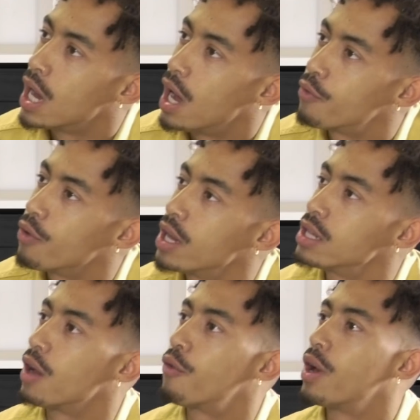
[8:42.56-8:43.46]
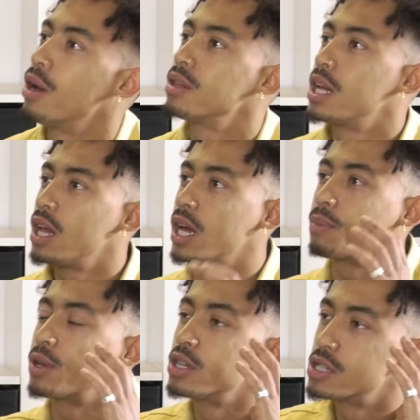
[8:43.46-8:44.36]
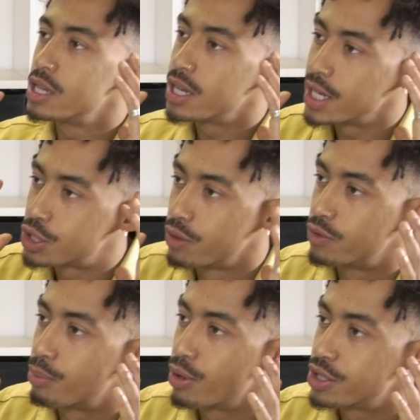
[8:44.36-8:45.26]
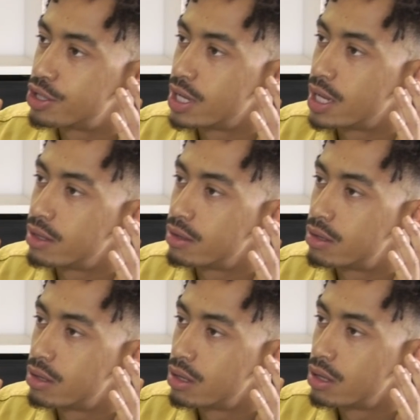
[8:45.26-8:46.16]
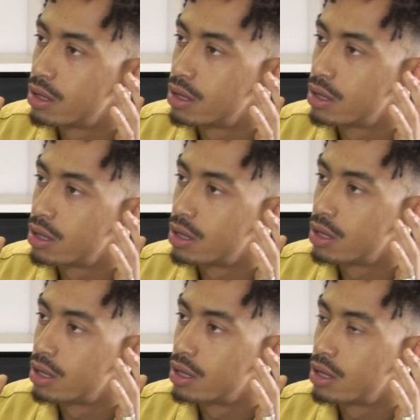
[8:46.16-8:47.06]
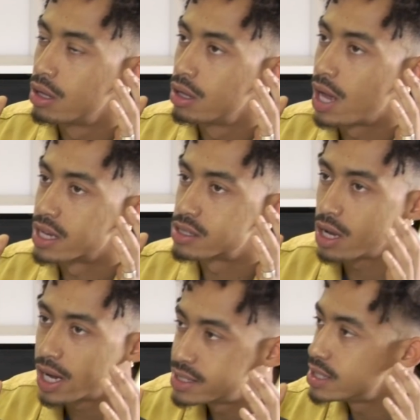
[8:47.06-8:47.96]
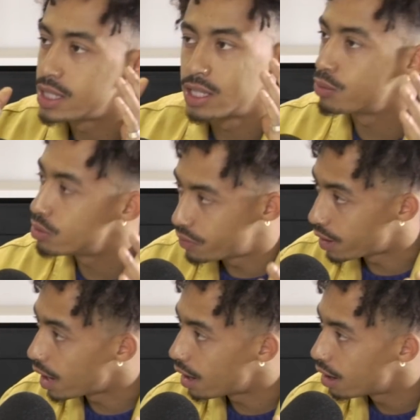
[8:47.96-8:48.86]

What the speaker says: I found that, like, because of the nature of depression and anxiety and all of that.